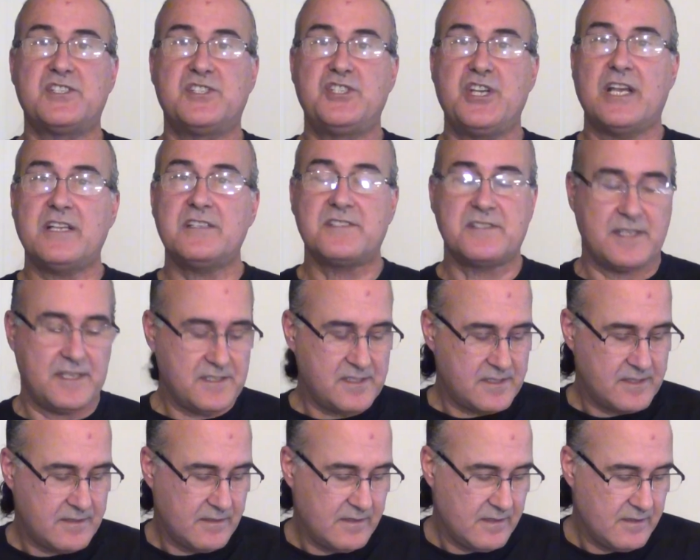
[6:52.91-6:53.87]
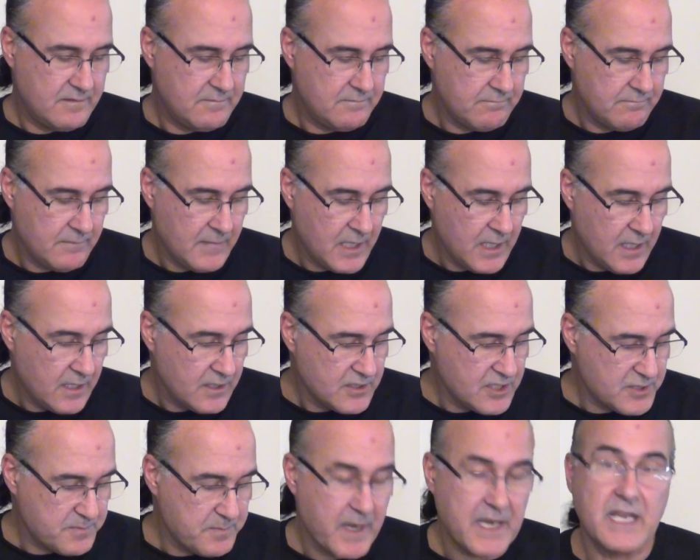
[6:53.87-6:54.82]
justice,
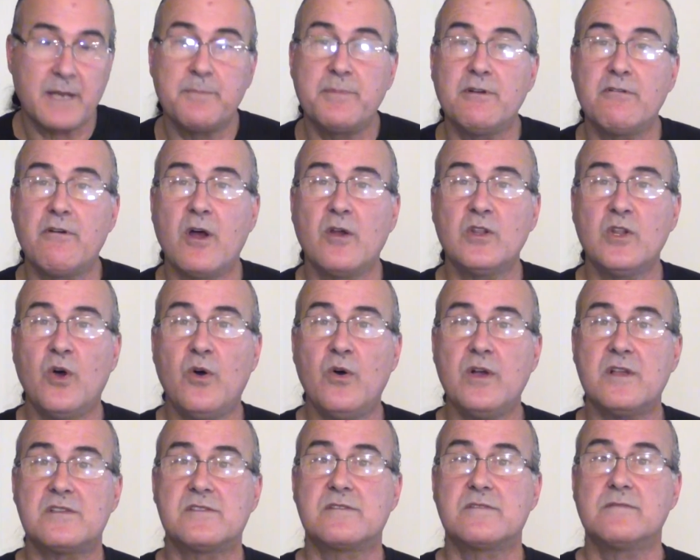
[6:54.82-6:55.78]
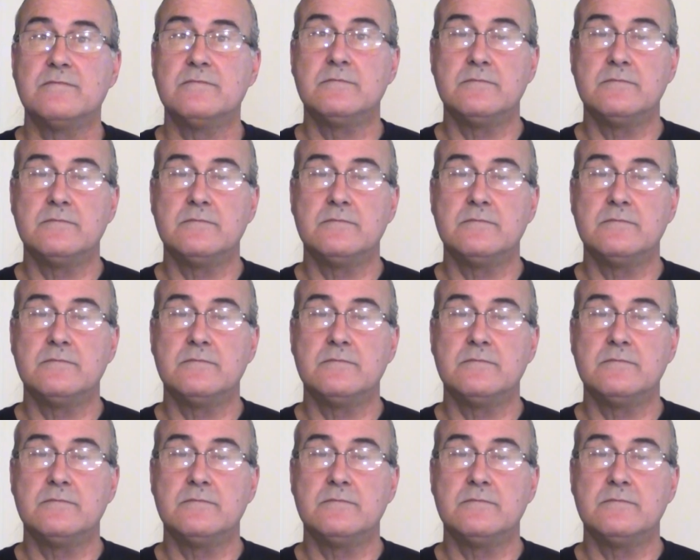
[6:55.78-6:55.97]
just make up your own laws.